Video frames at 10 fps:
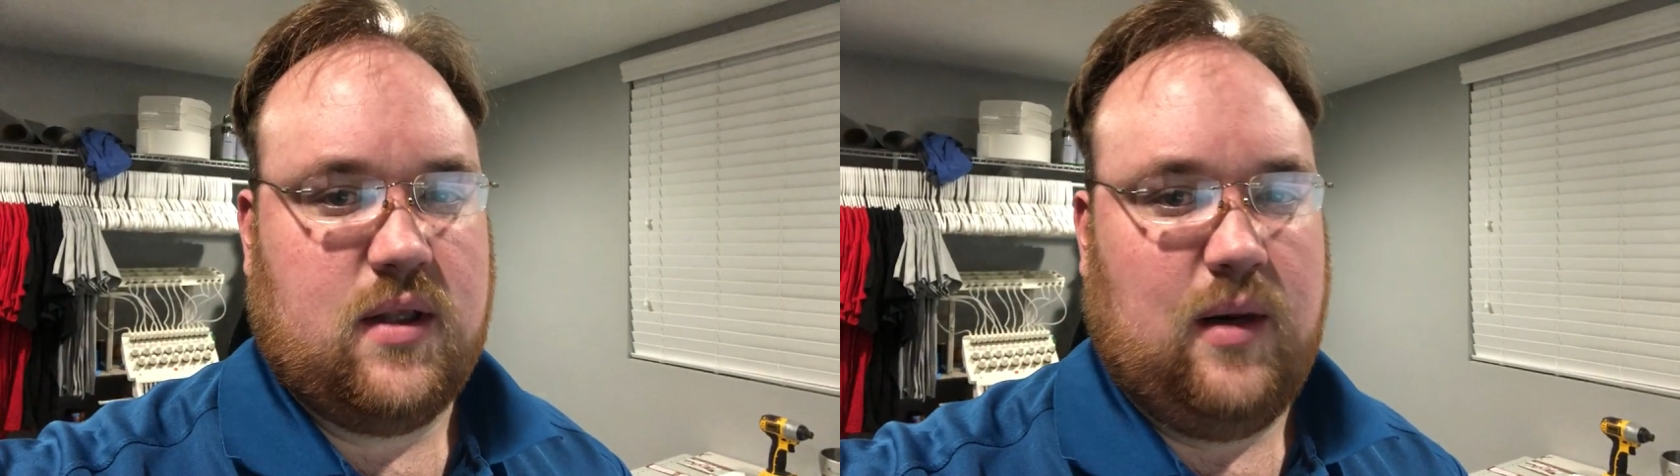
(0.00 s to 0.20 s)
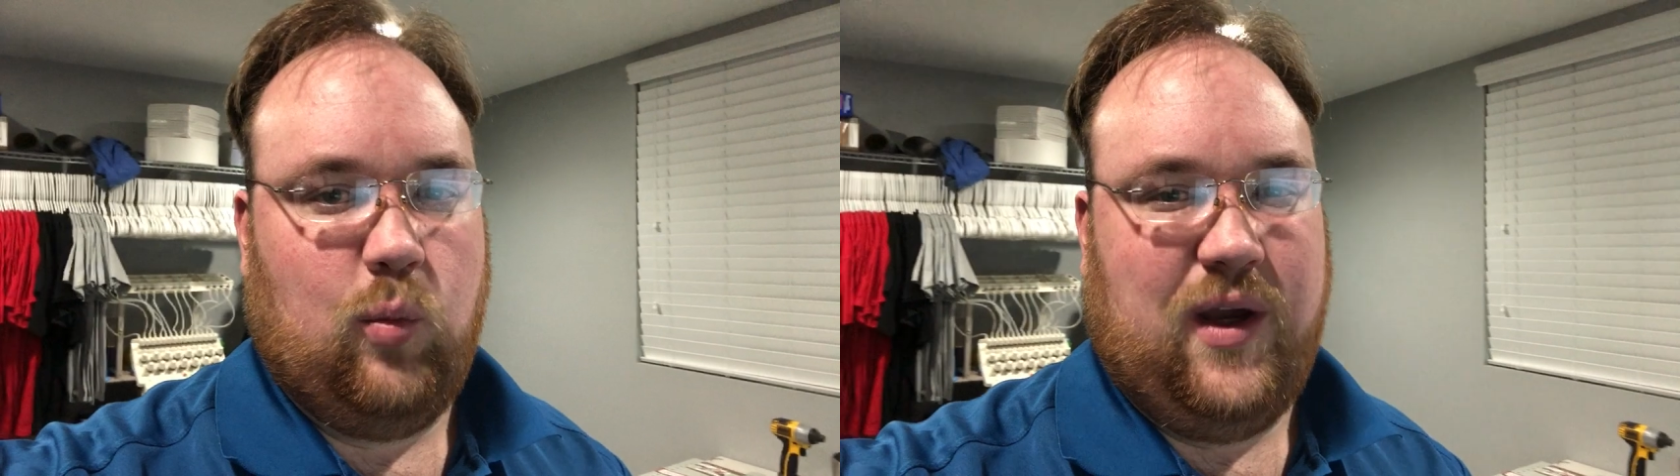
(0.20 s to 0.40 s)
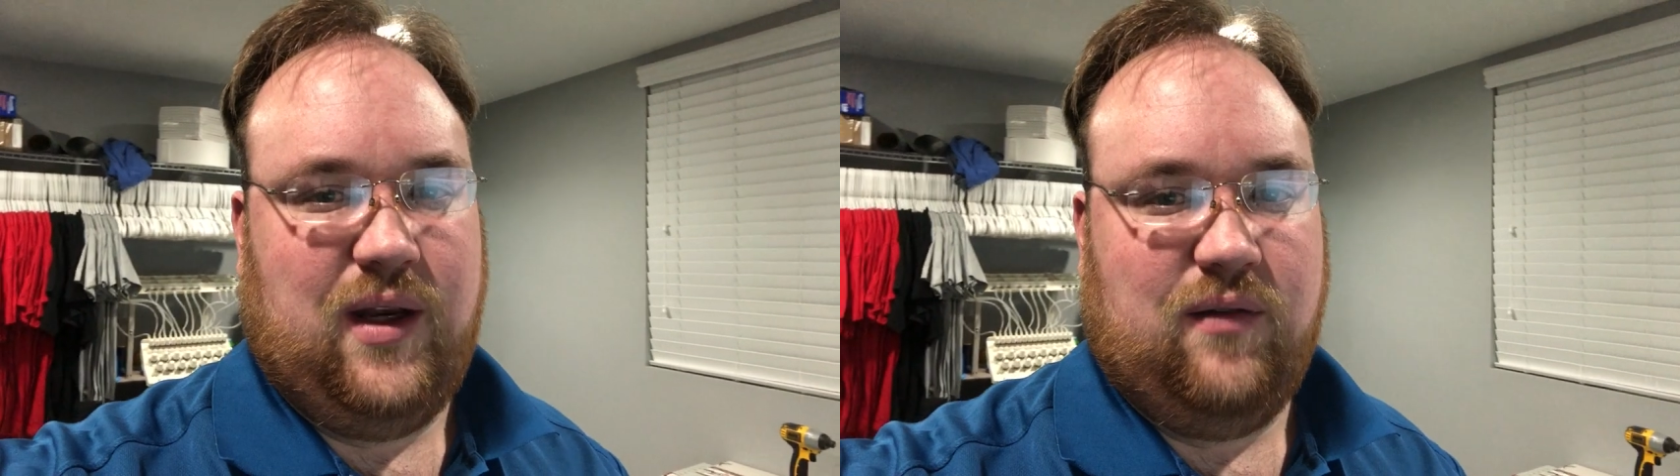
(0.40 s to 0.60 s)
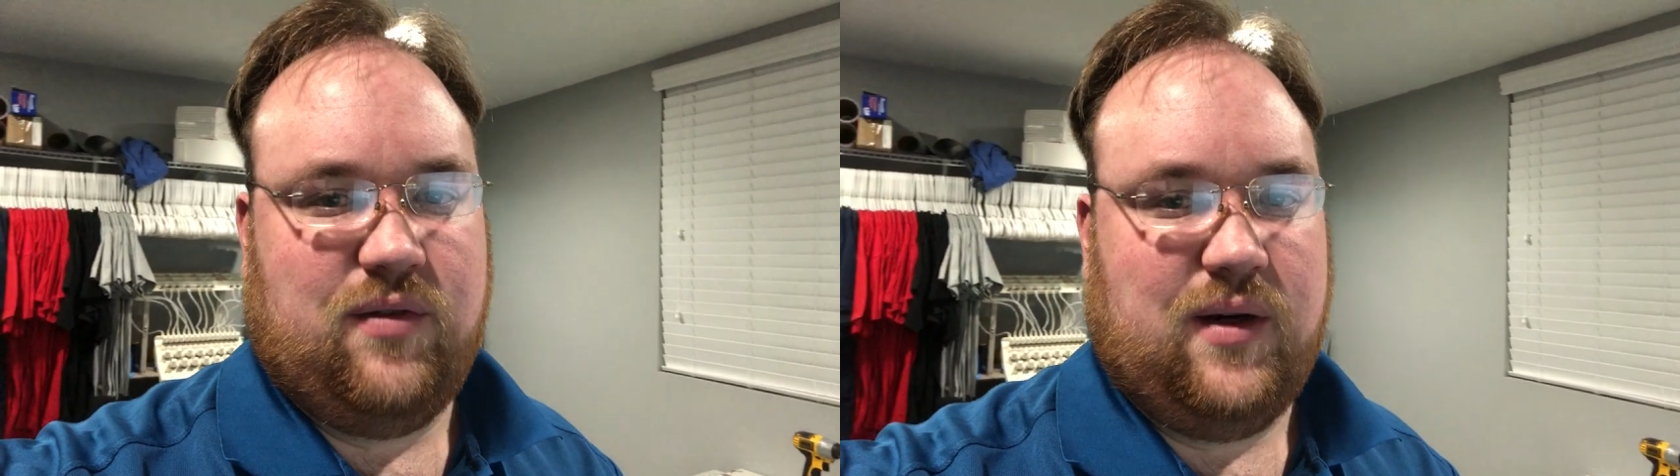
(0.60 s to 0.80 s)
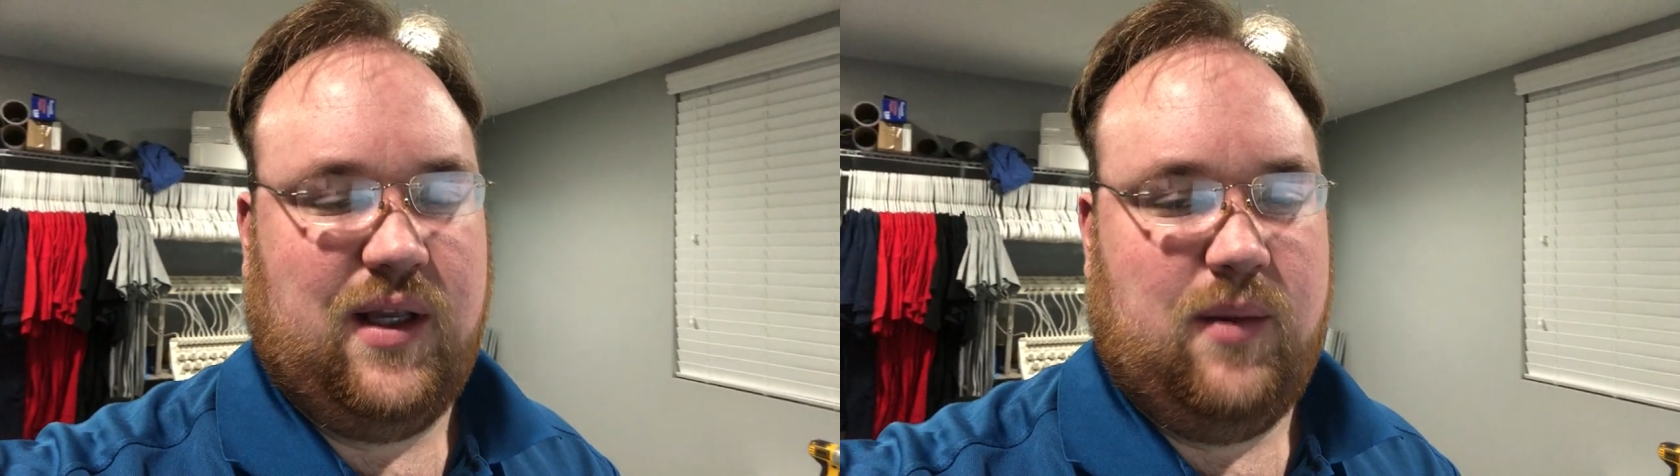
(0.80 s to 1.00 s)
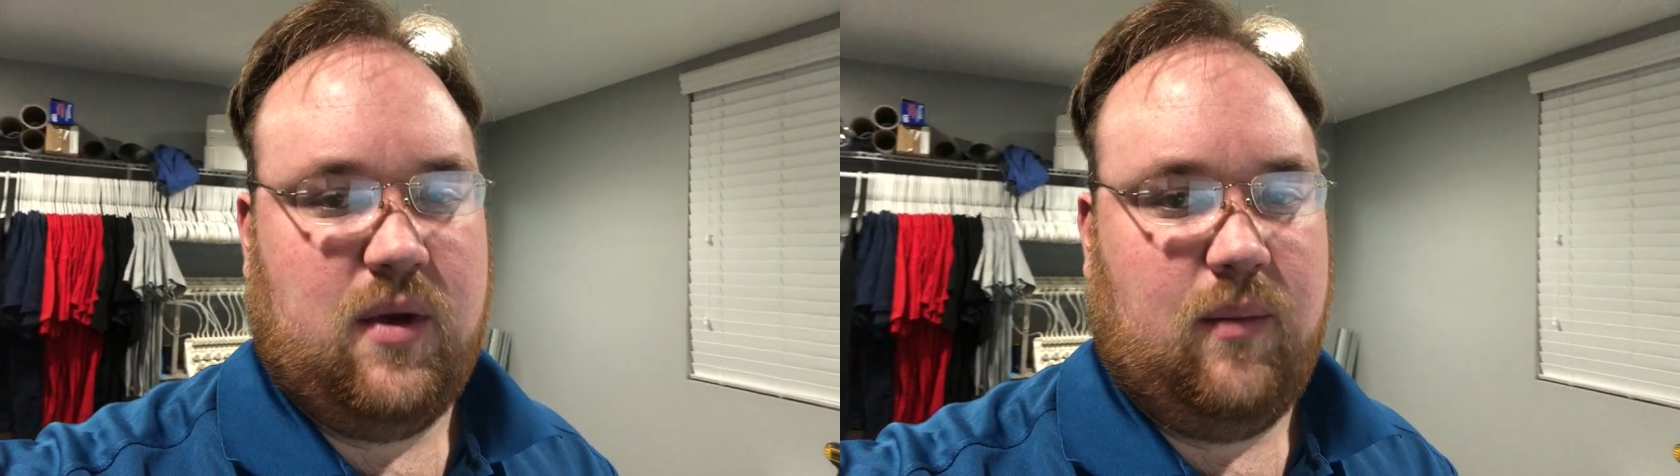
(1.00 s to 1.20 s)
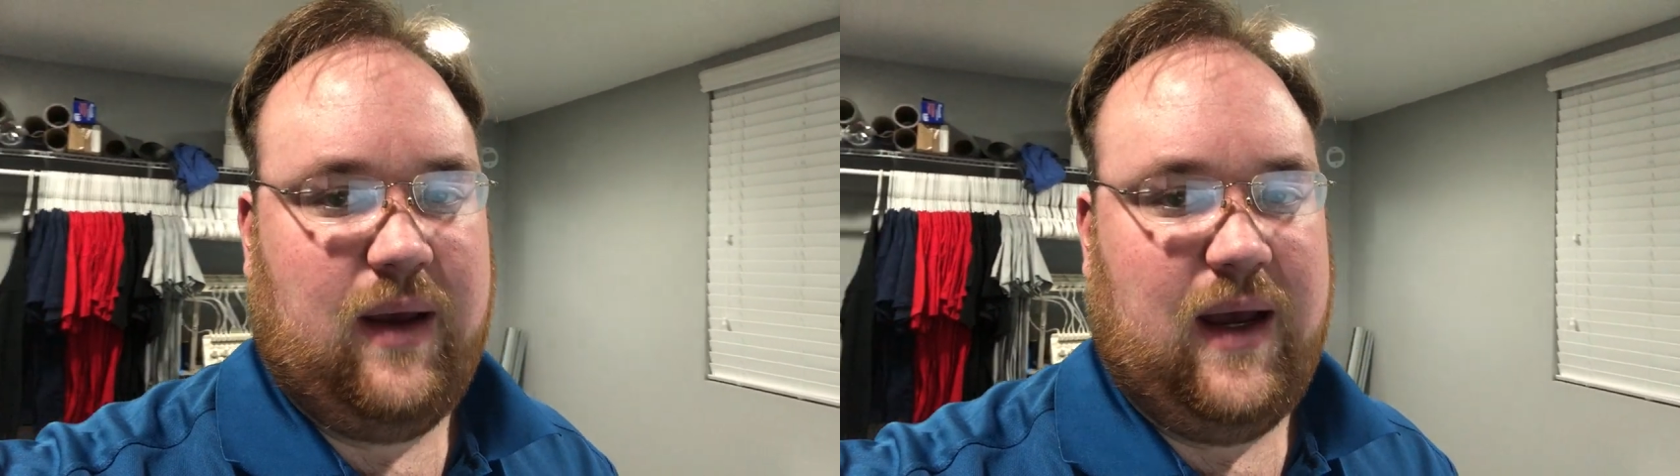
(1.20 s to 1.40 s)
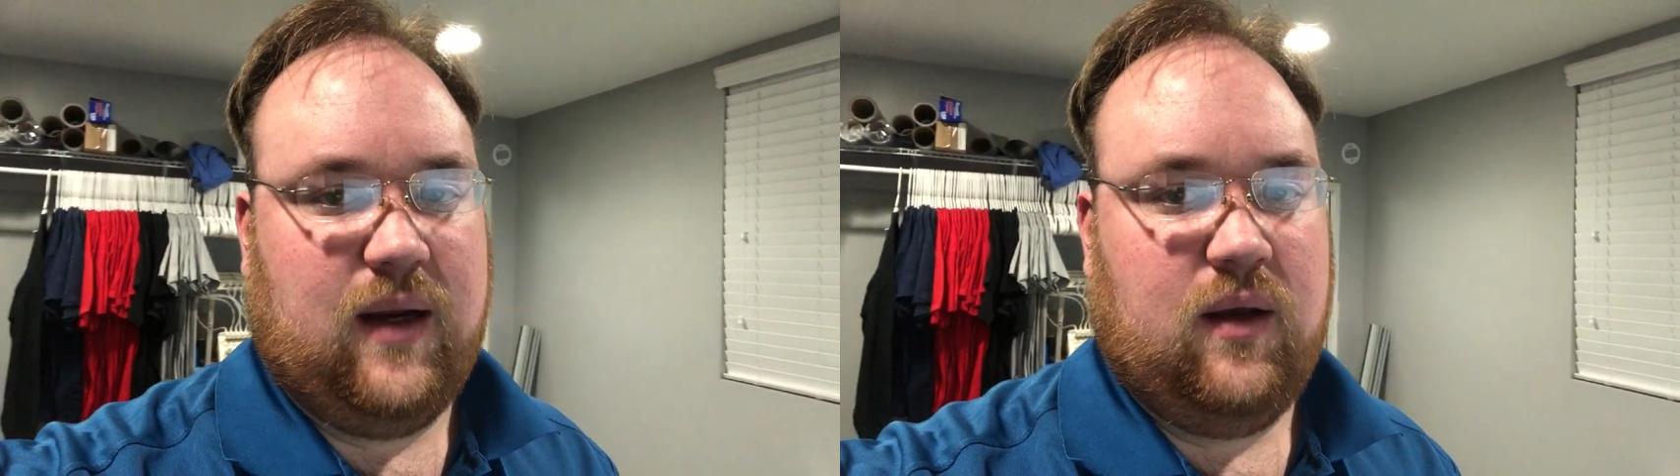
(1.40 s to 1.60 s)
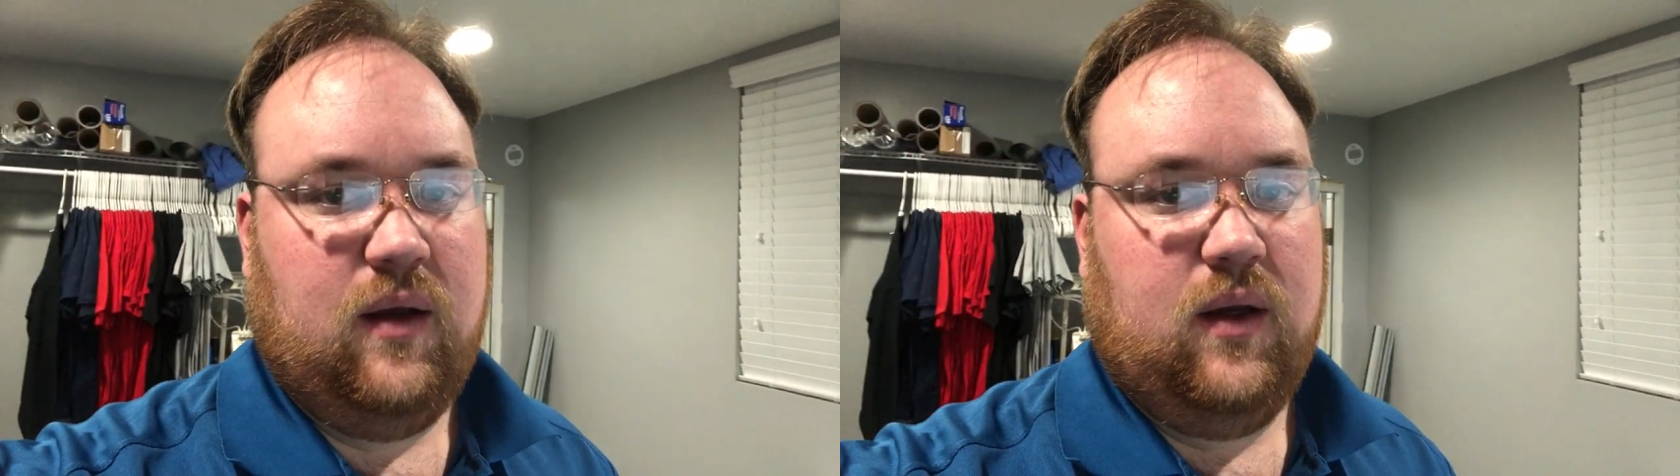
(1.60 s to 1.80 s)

that I'm waiting for an email back.